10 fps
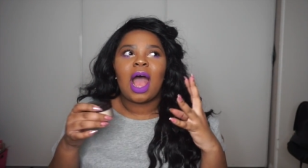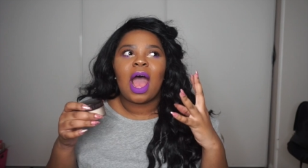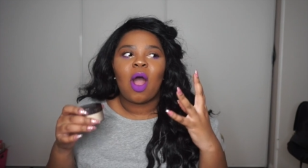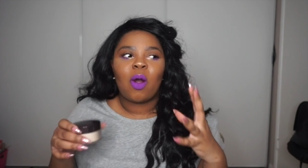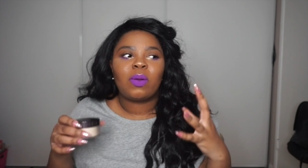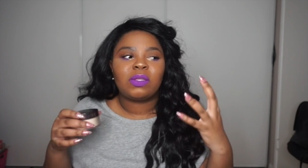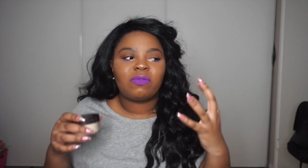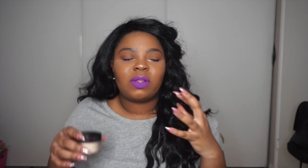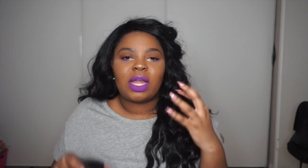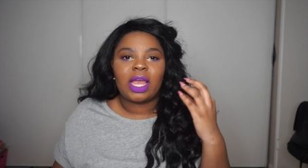I always
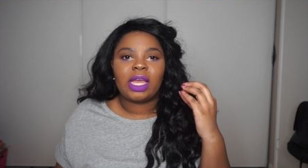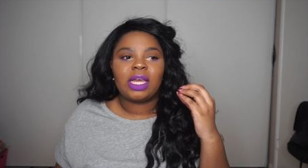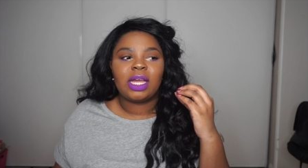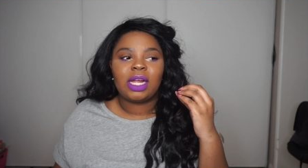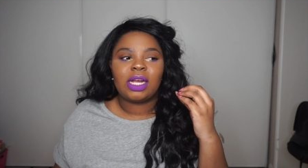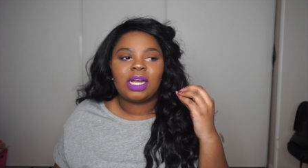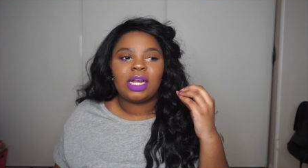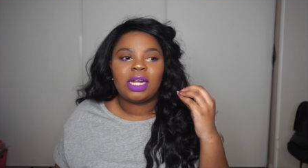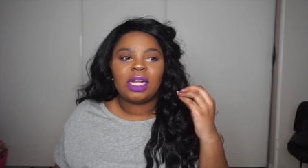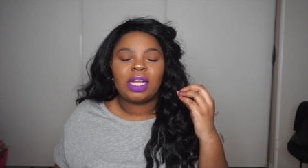feel like
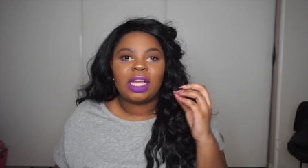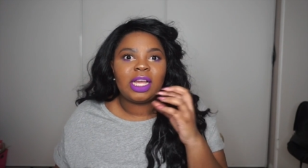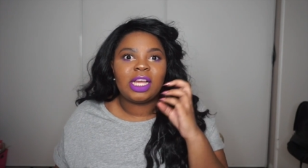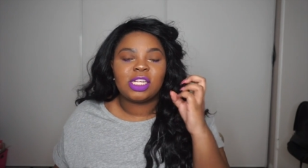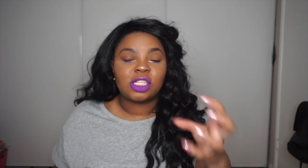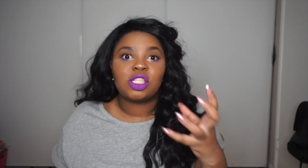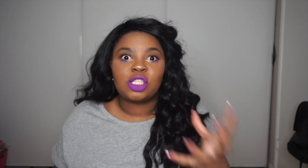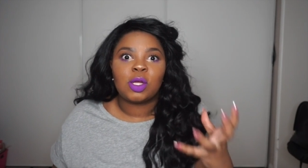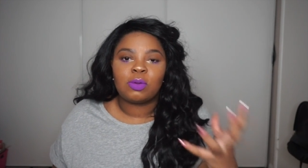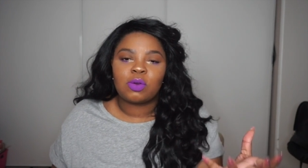it's just
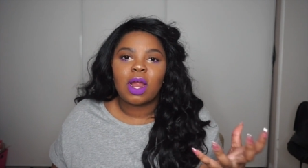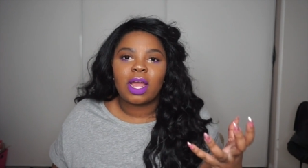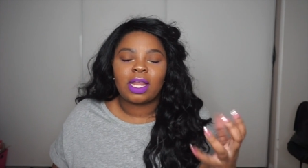so drying.